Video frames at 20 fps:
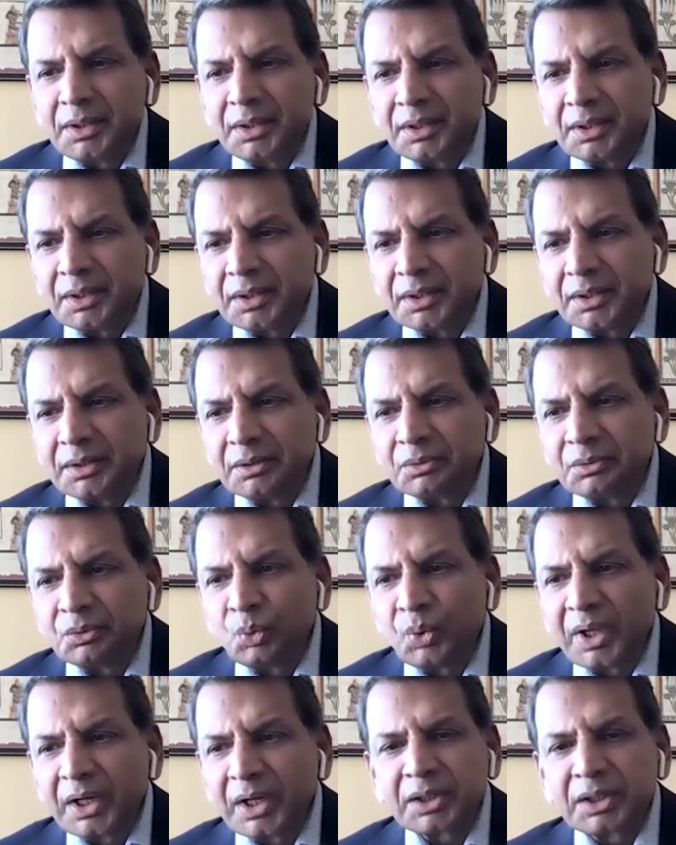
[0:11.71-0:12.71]

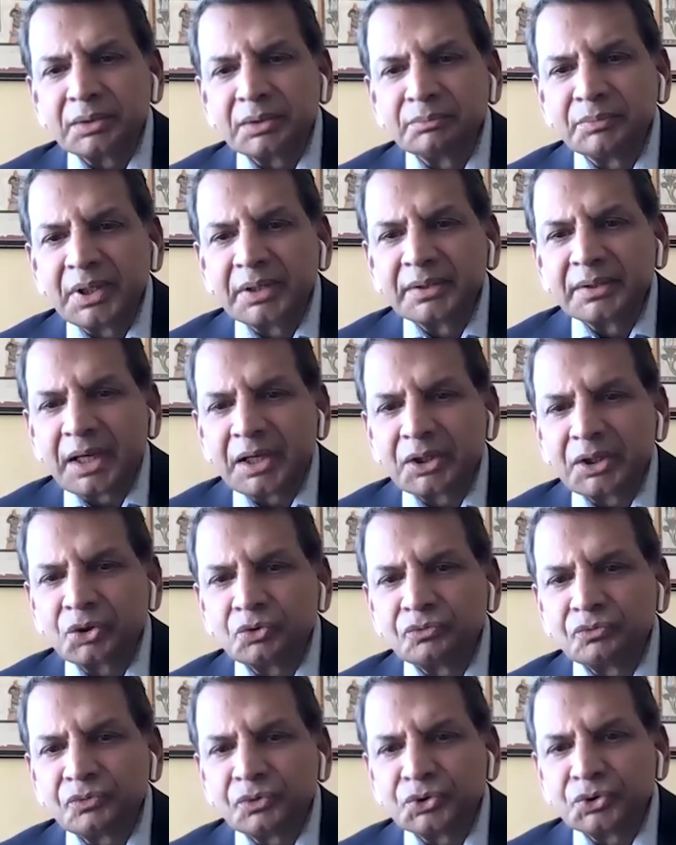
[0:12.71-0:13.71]
Welcome and thank you
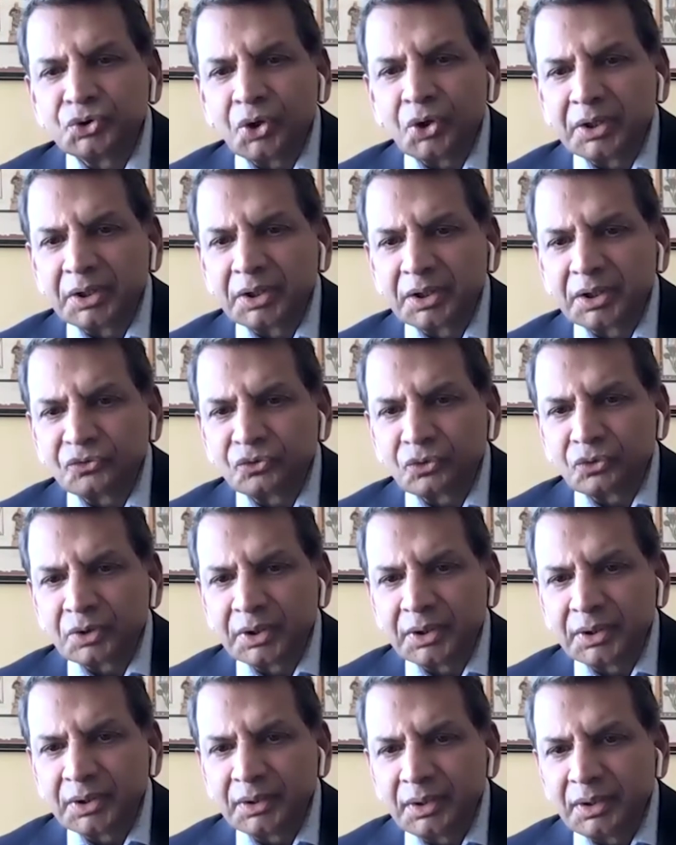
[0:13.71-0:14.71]
for joining us
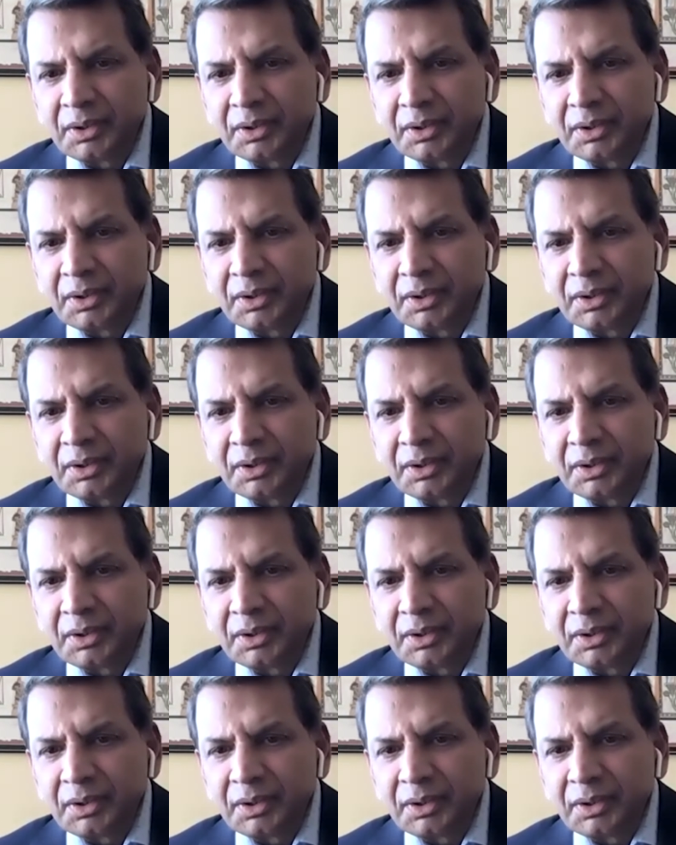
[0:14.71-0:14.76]
today.